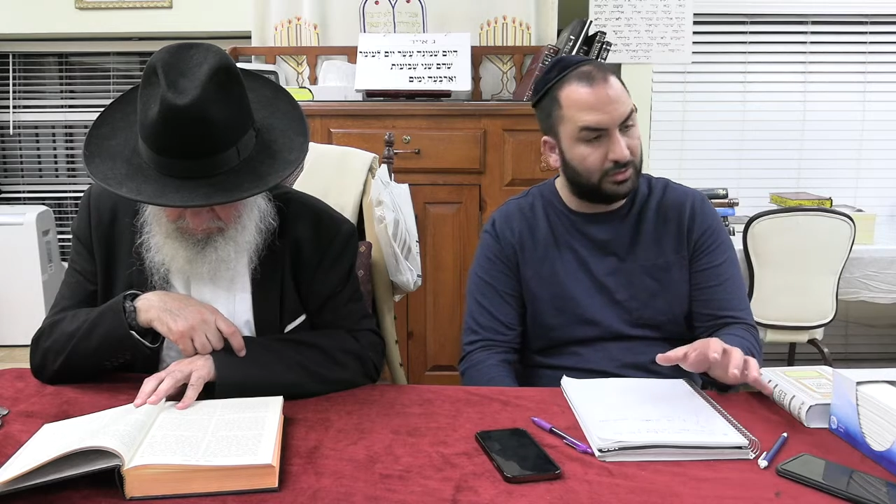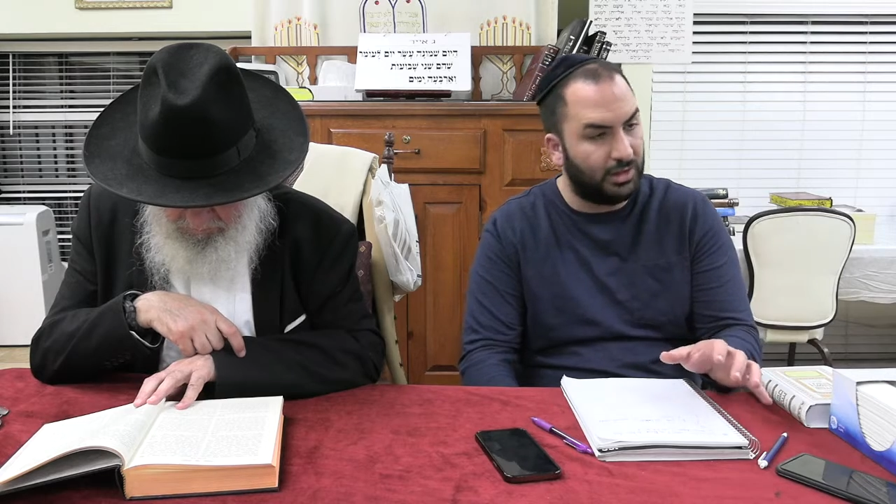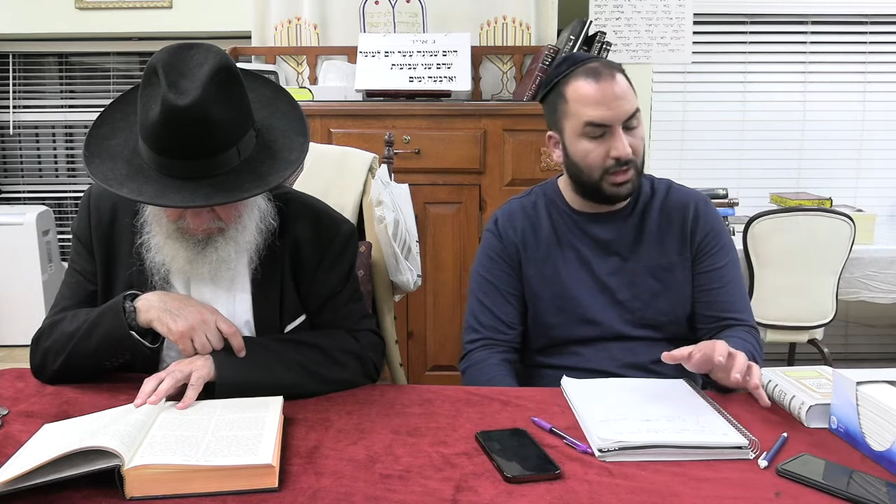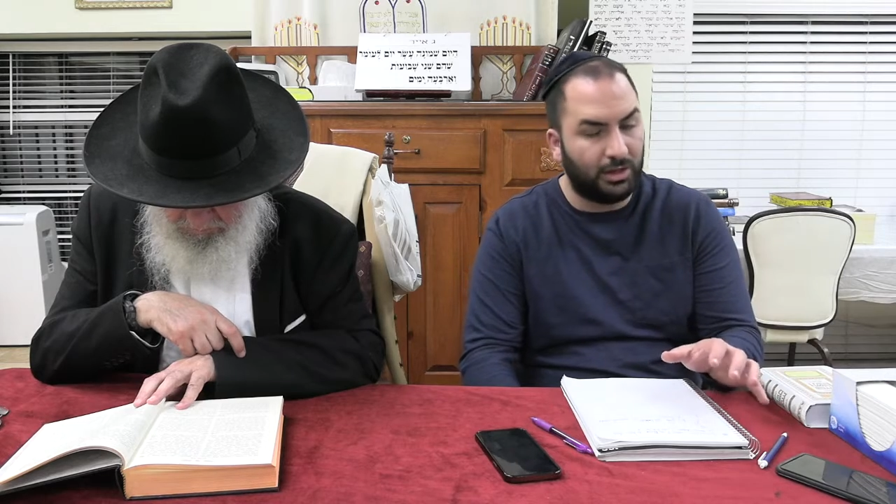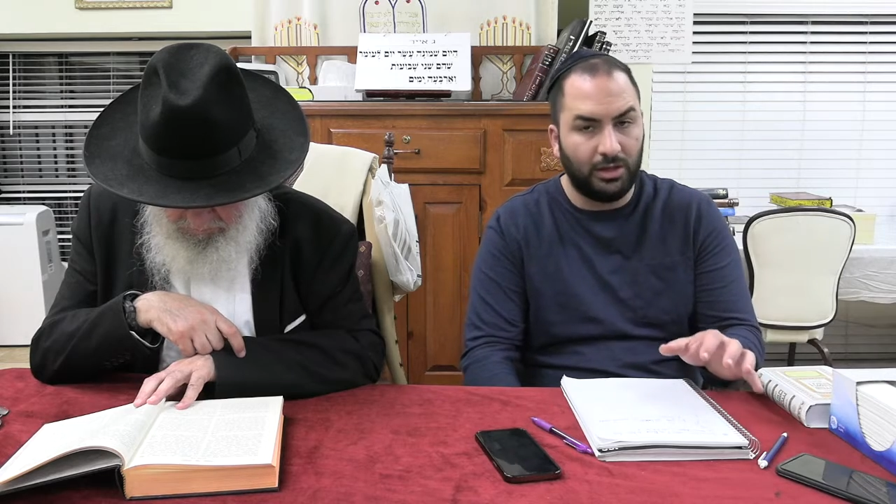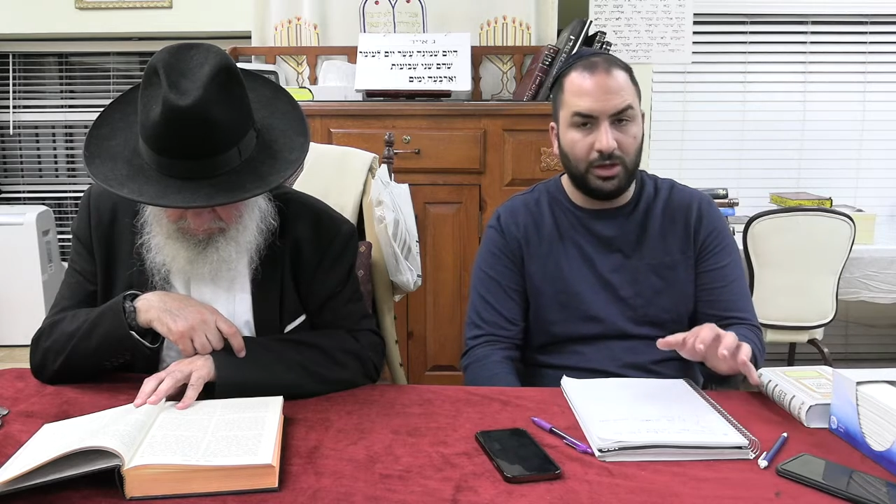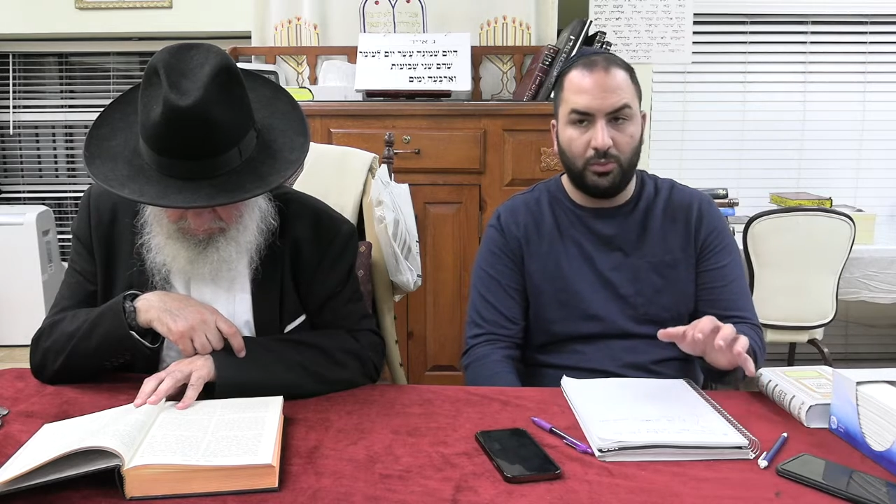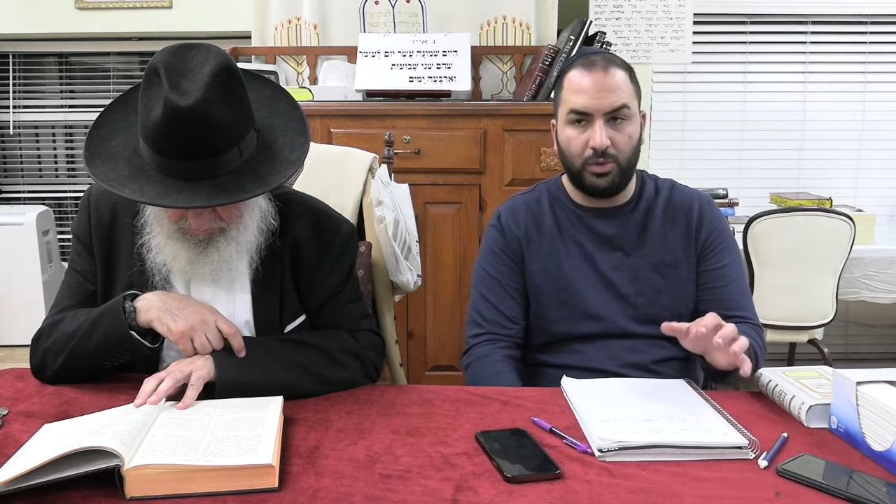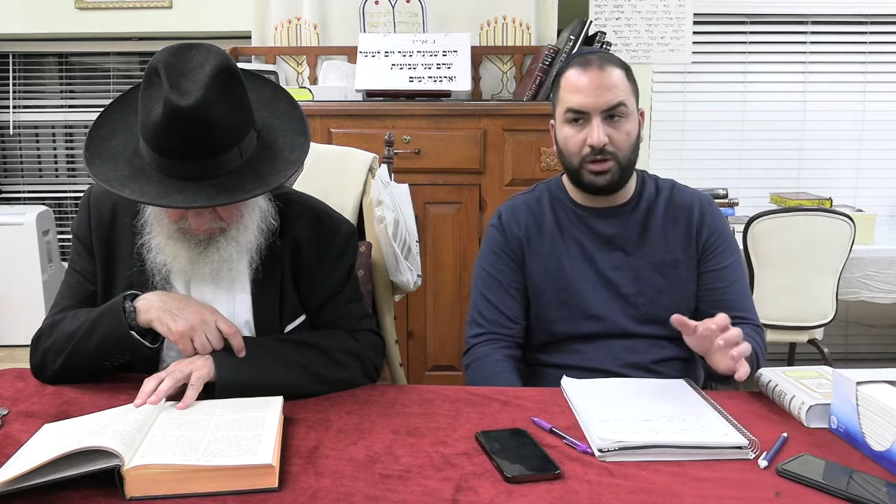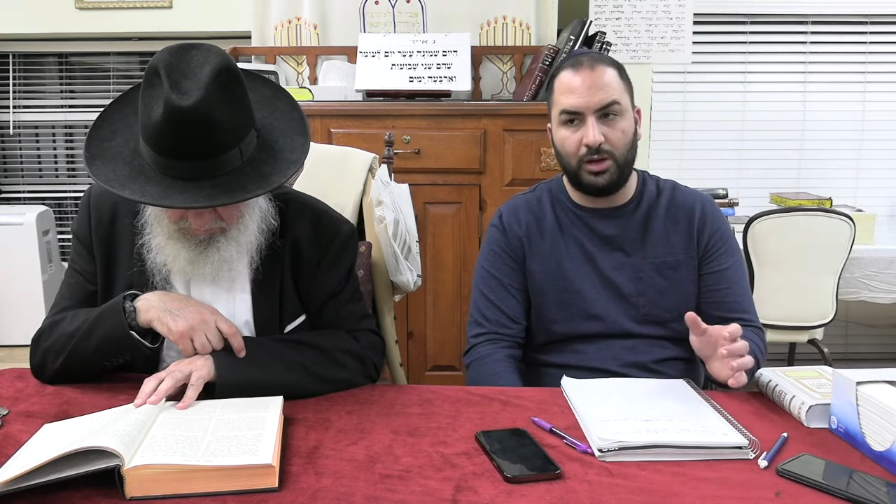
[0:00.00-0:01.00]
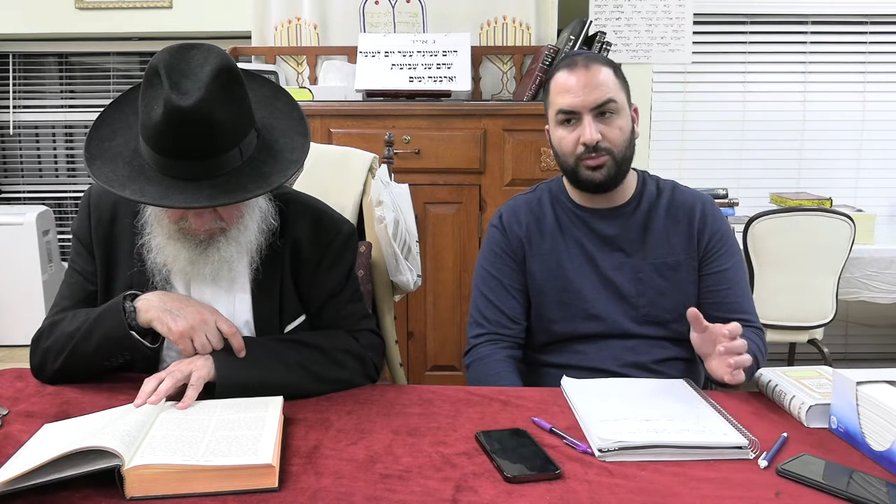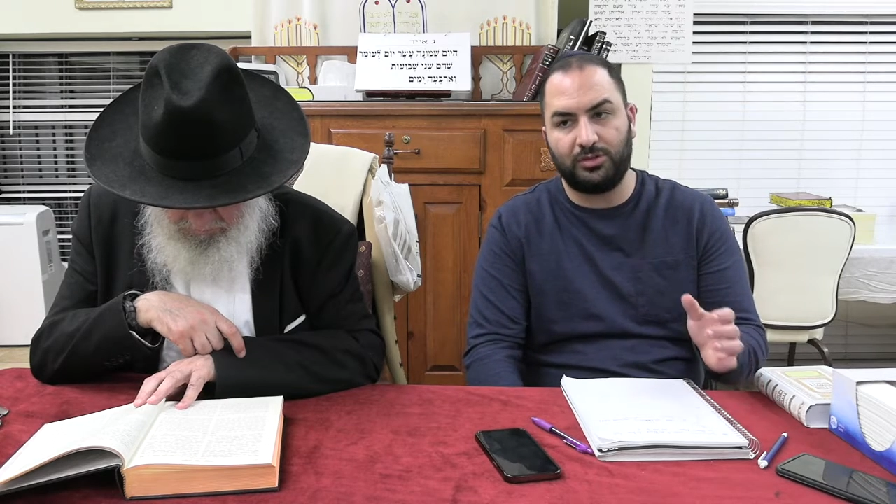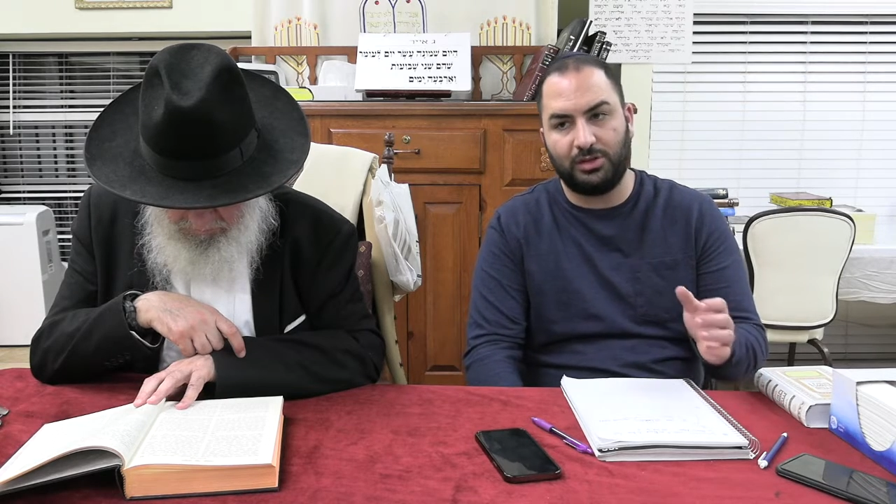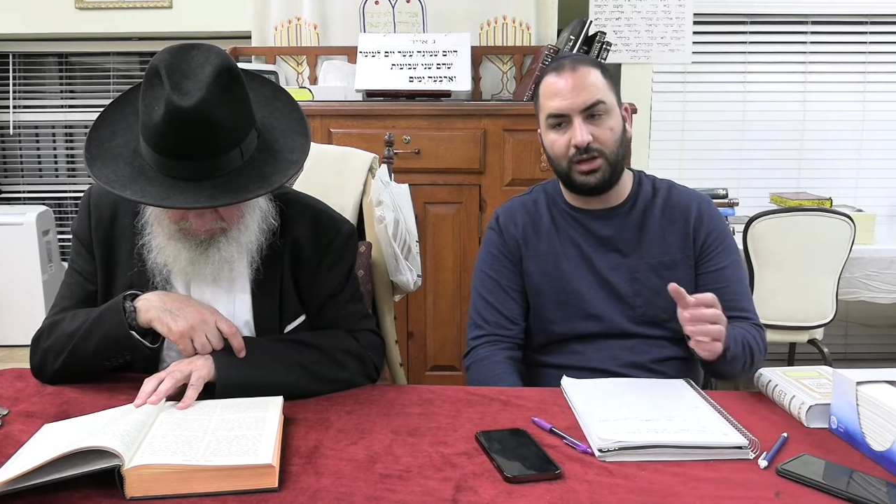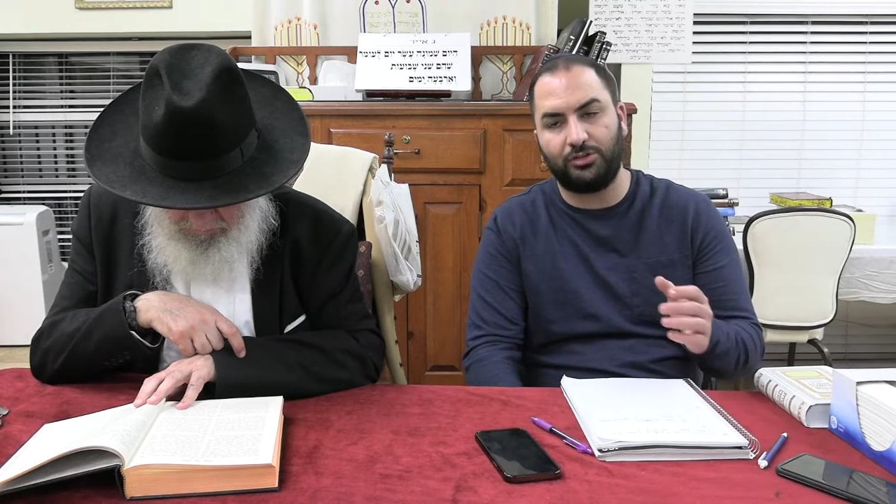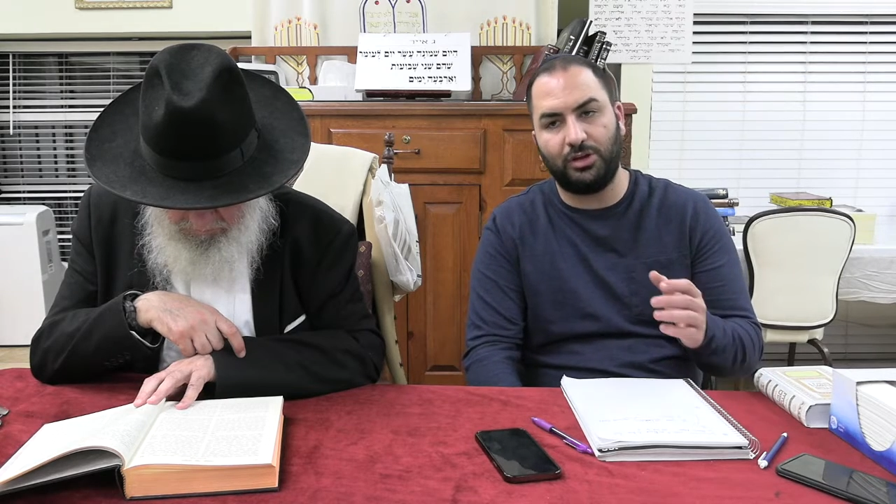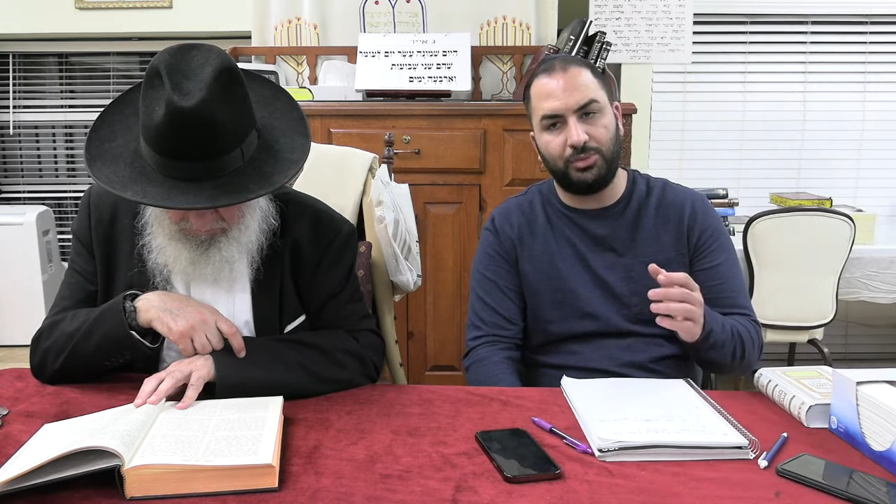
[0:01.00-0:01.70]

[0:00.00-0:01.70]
thing when it comes to saying Hashem,